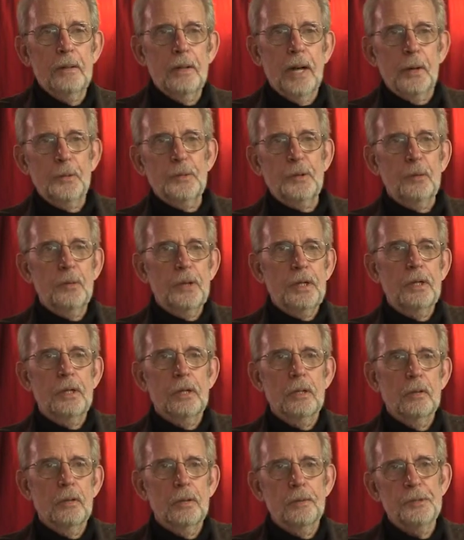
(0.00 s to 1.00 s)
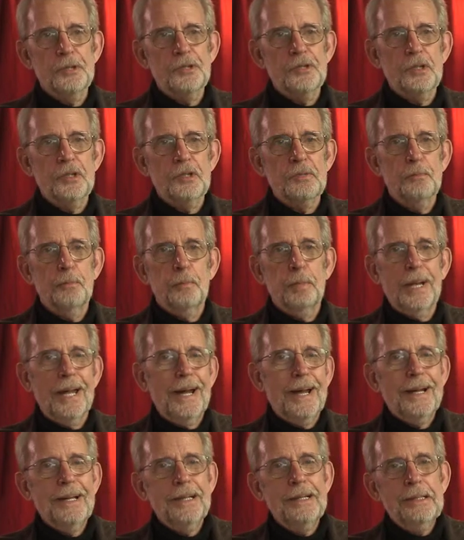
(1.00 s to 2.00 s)
Out the window, it was just
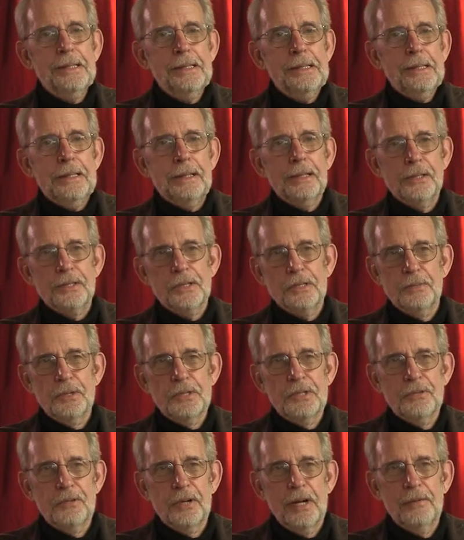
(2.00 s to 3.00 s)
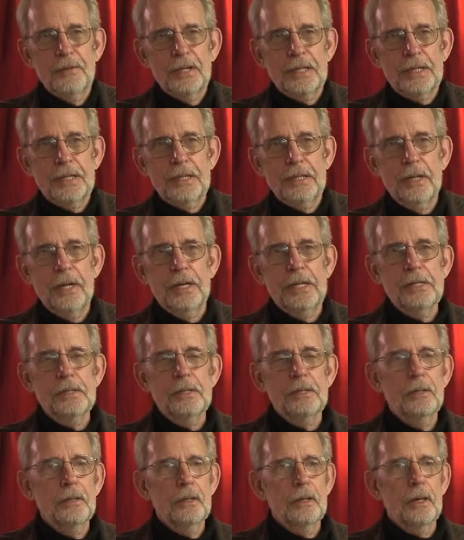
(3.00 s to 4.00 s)
black because it was traveling at night,
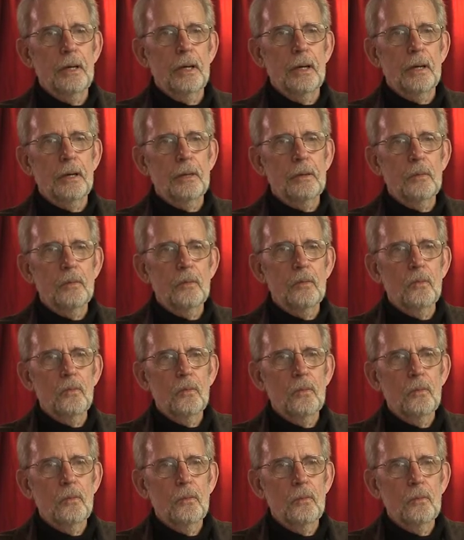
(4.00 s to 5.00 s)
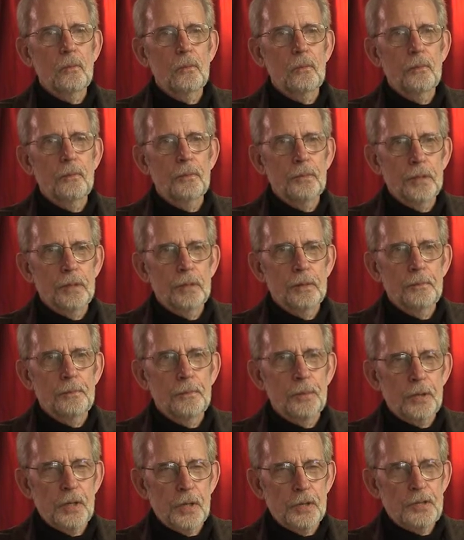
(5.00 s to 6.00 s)
and the
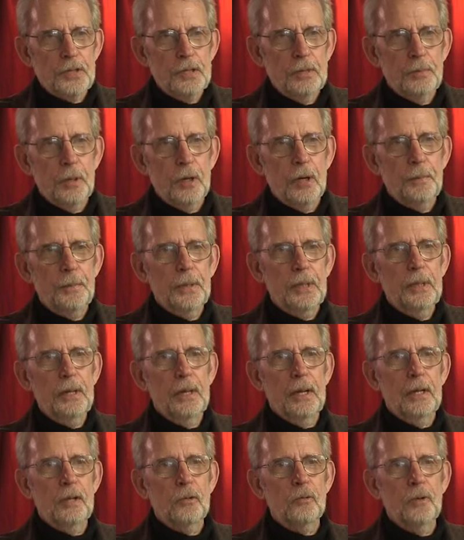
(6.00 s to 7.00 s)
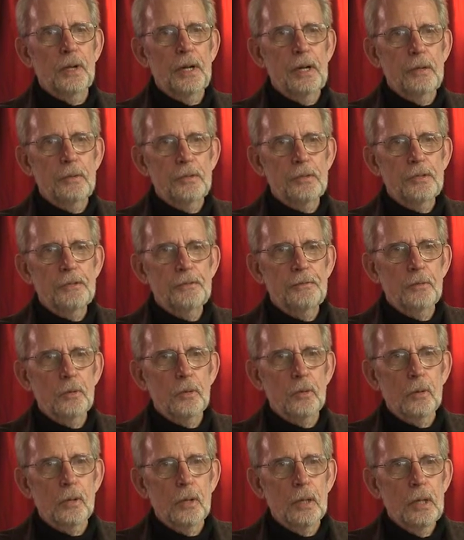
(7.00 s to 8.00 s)
production department had arranged
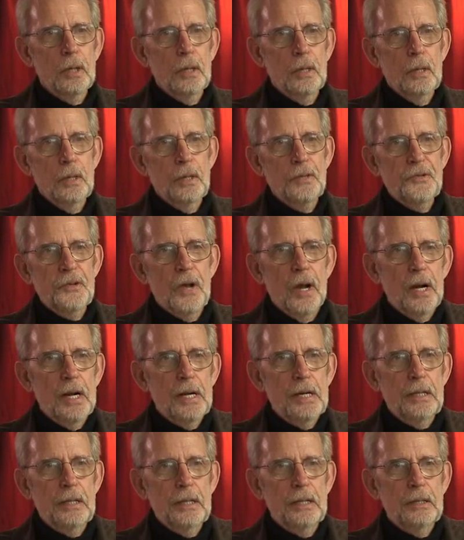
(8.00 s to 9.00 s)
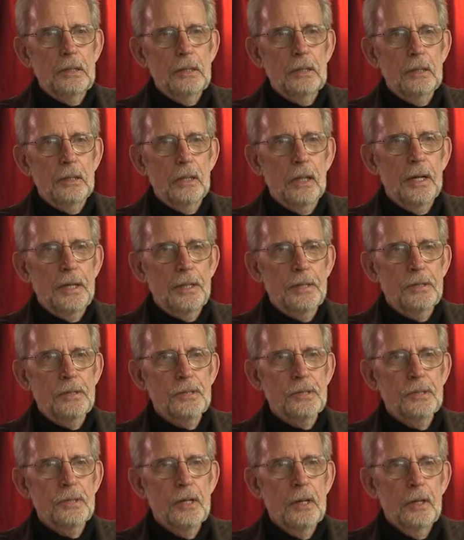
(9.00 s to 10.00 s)
for tiny lights
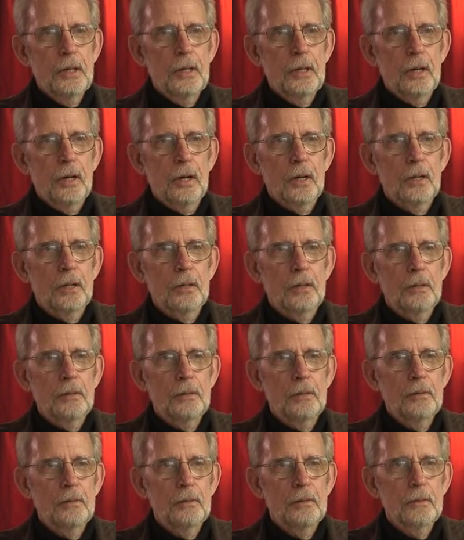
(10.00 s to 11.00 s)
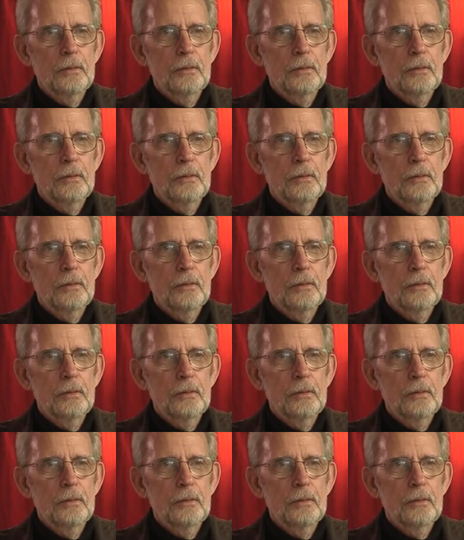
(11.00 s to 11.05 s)
on